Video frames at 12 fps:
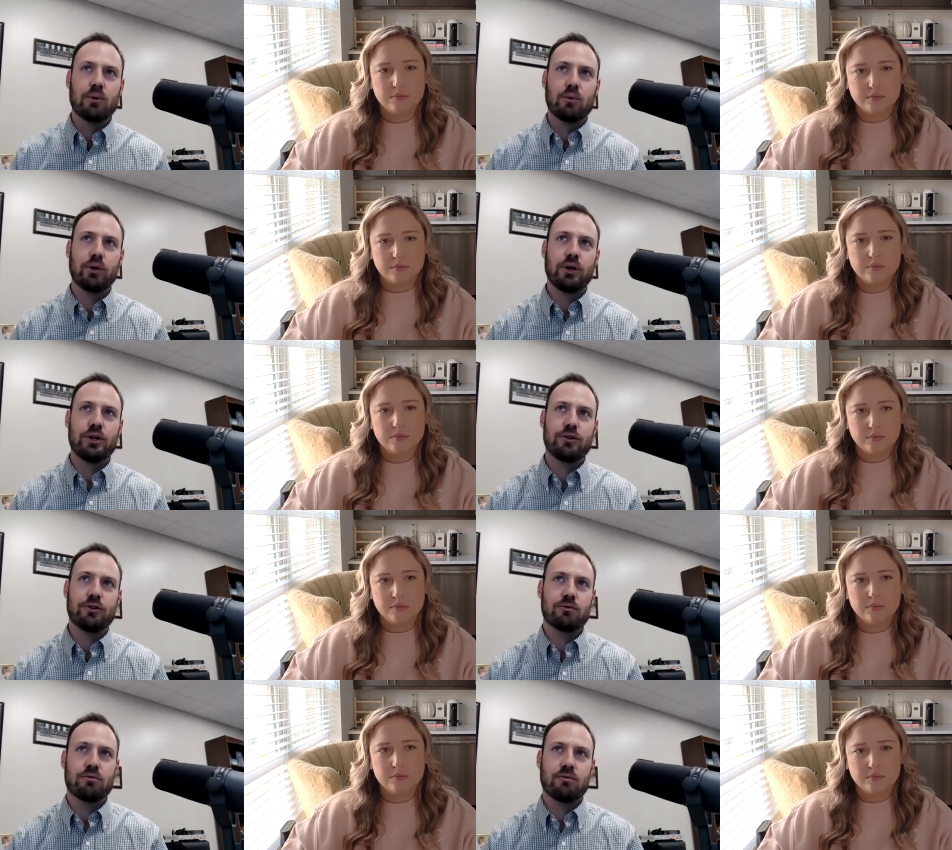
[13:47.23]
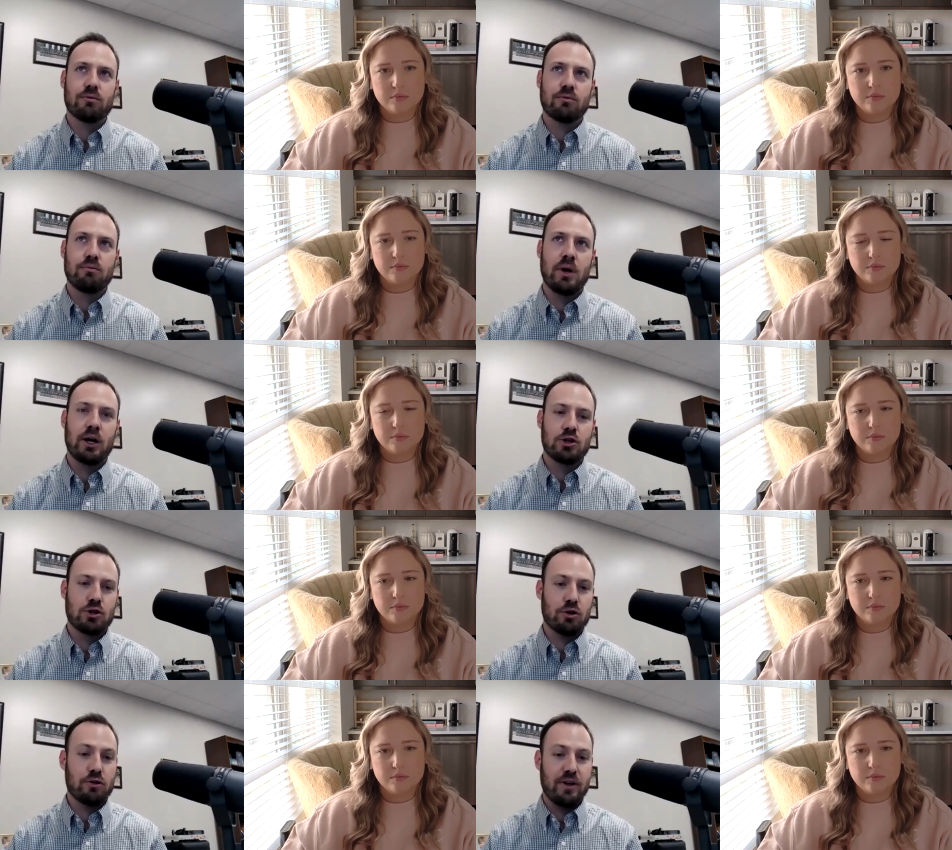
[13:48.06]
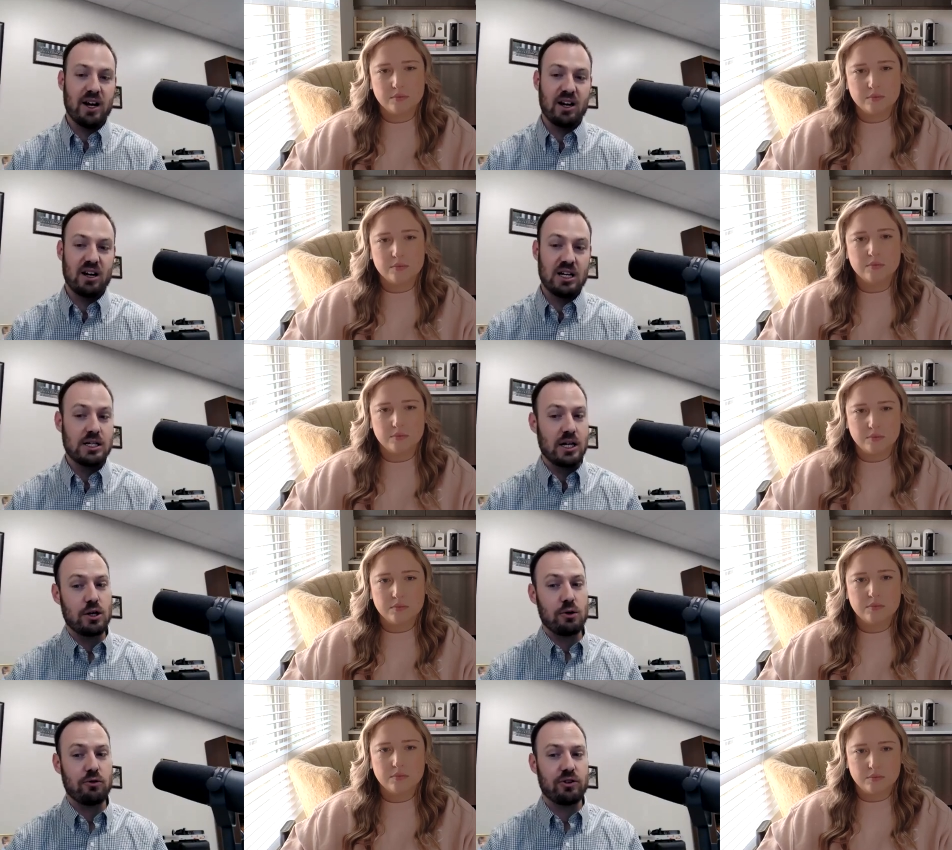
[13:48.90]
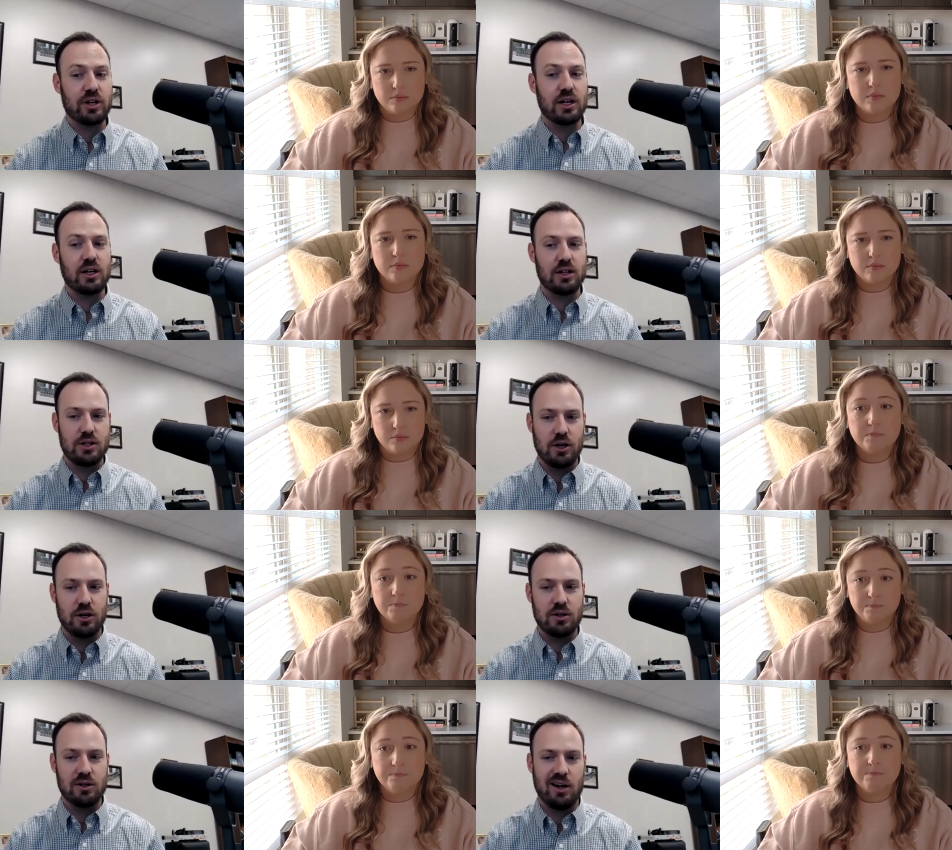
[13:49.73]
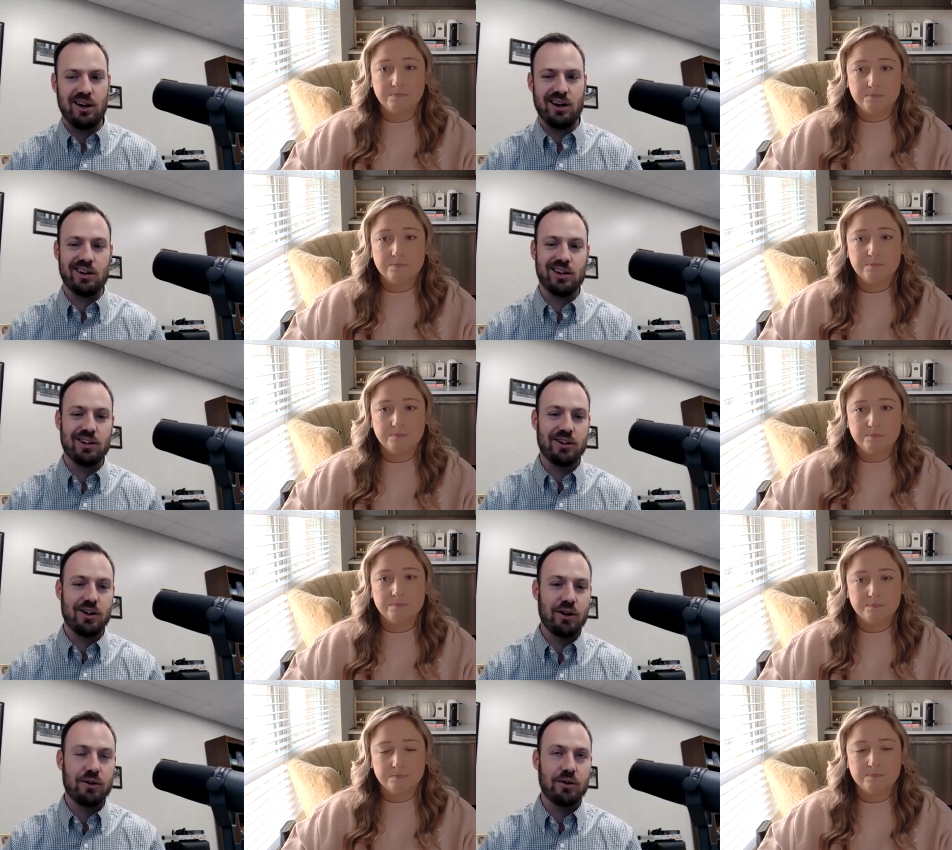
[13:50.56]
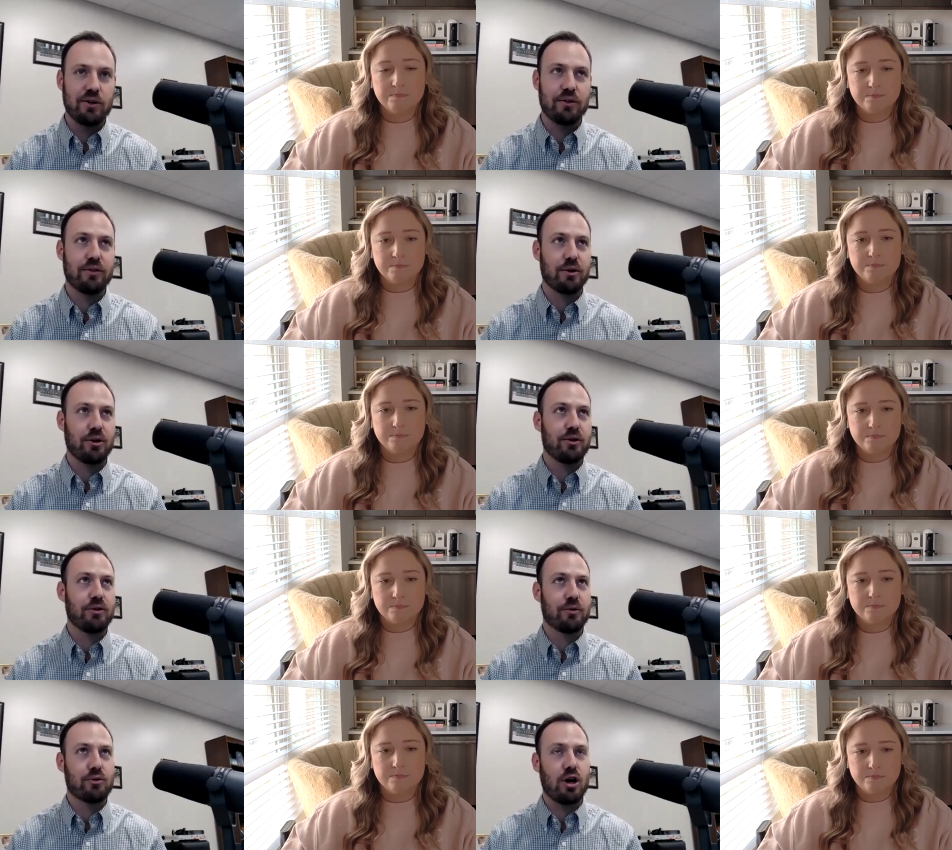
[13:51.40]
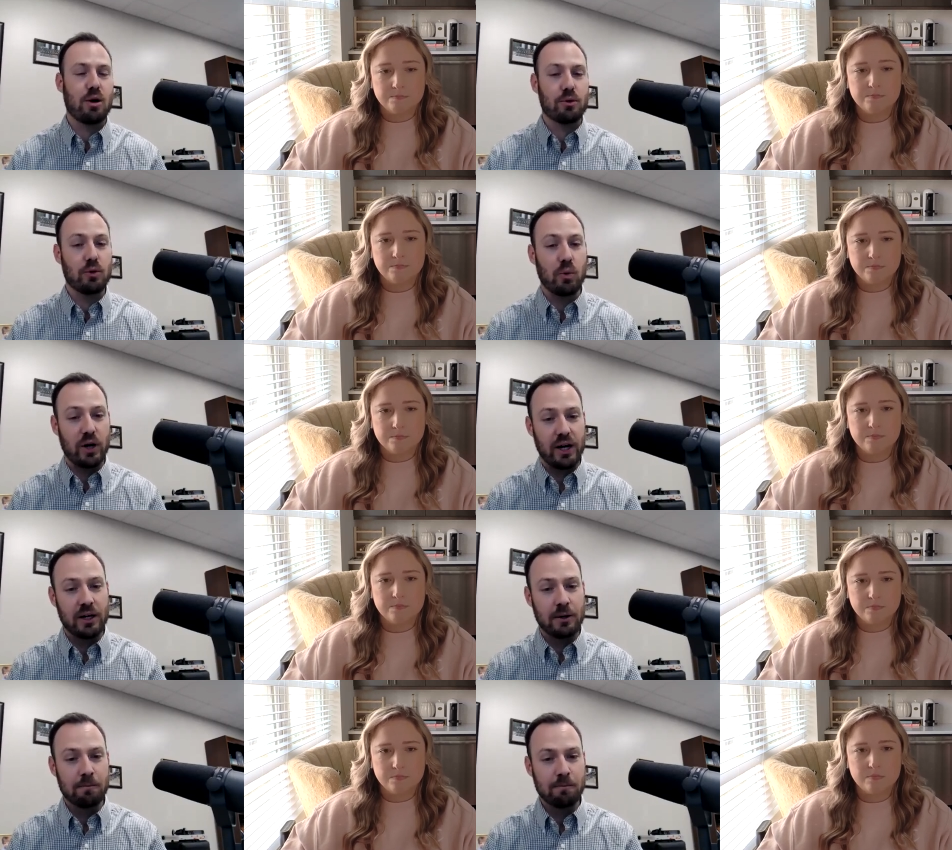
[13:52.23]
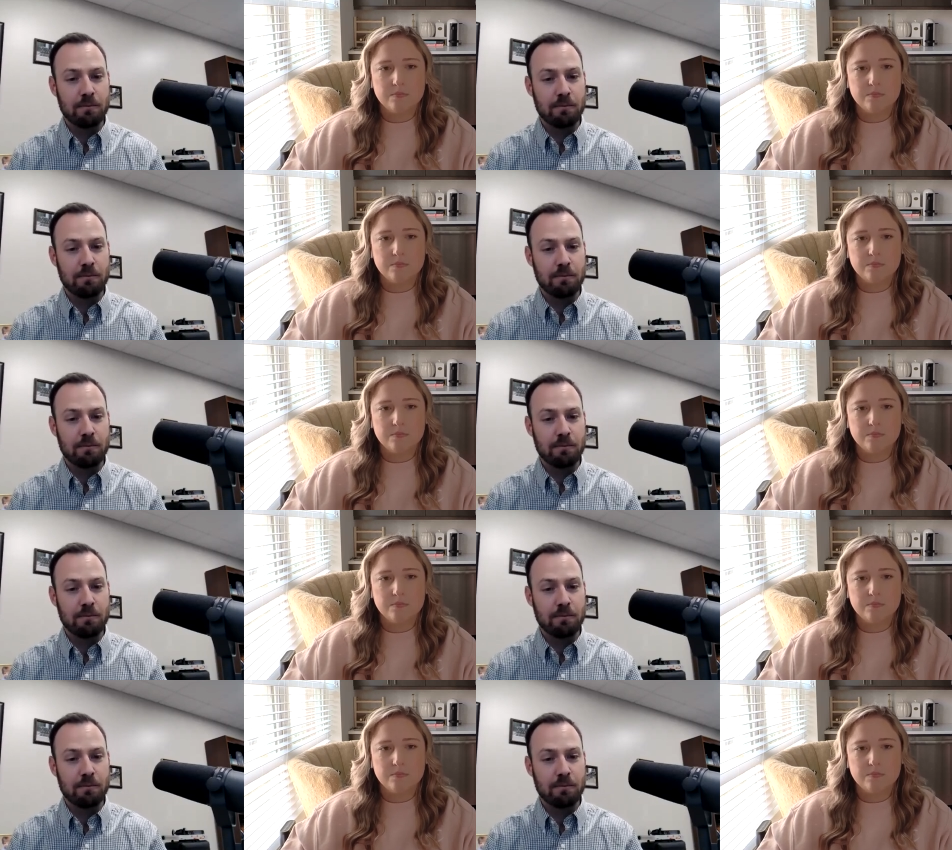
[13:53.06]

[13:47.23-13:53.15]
Speaker 1: really just make sure that continues to get done and get done the proper way.